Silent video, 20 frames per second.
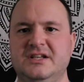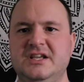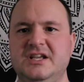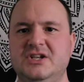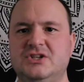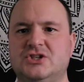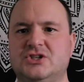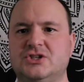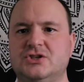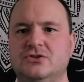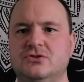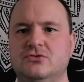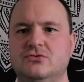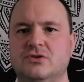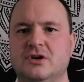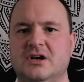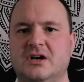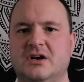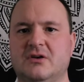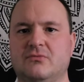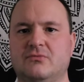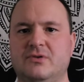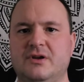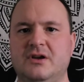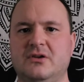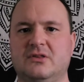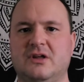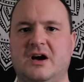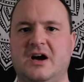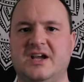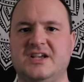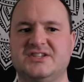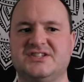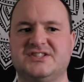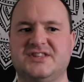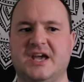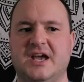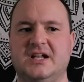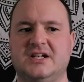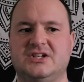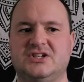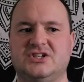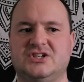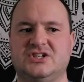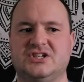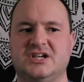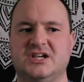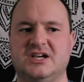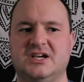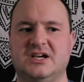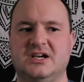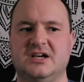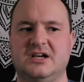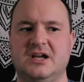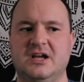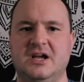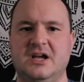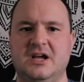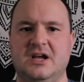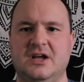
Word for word: need to uh, realize that uh,